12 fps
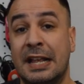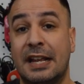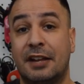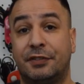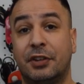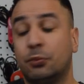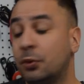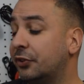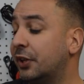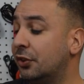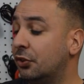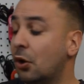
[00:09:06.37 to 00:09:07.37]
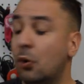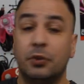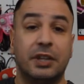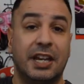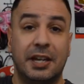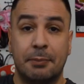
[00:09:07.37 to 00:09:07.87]
If this was a no
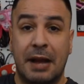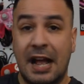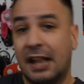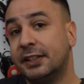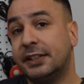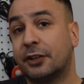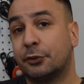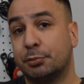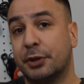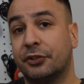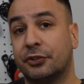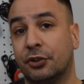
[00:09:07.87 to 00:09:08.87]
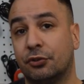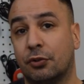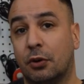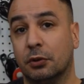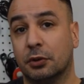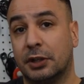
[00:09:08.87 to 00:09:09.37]
name AliExpress
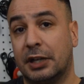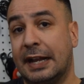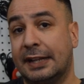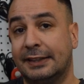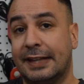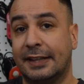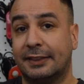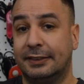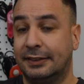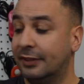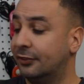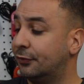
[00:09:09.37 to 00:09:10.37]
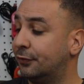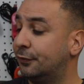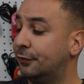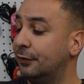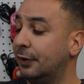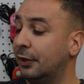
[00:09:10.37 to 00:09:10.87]
controller and that this
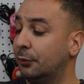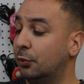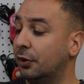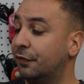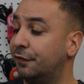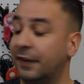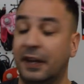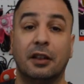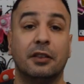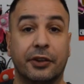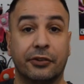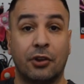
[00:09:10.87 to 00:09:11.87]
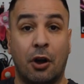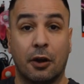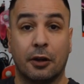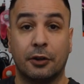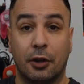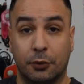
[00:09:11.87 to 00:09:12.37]
it would have failed this
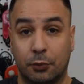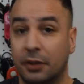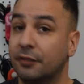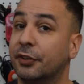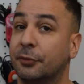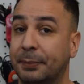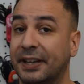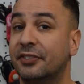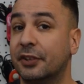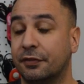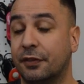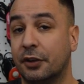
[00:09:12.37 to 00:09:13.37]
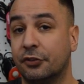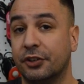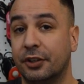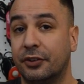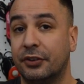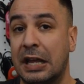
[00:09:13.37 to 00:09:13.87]
hard on one of its basic
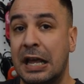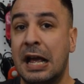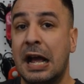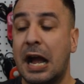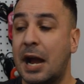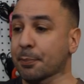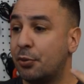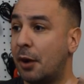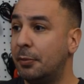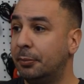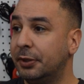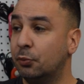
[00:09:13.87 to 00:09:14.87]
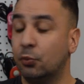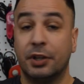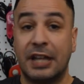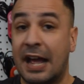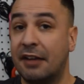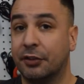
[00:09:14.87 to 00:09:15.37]
functions, I probably wouldn't
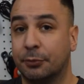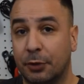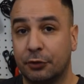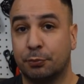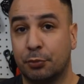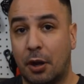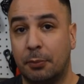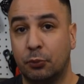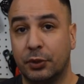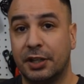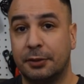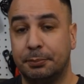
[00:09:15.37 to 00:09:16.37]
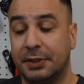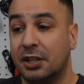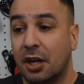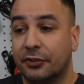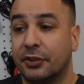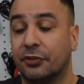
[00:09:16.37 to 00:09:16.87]
have as much problem with it
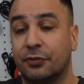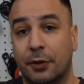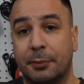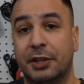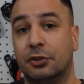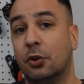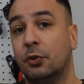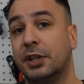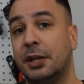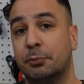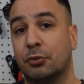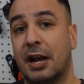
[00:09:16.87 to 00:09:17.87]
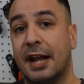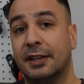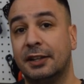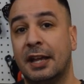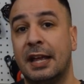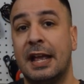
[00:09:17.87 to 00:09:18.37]
because it's from a no name brand
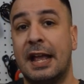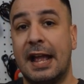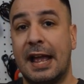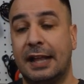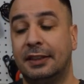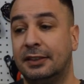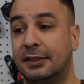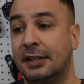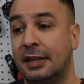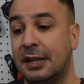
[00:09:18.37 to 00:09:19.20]
and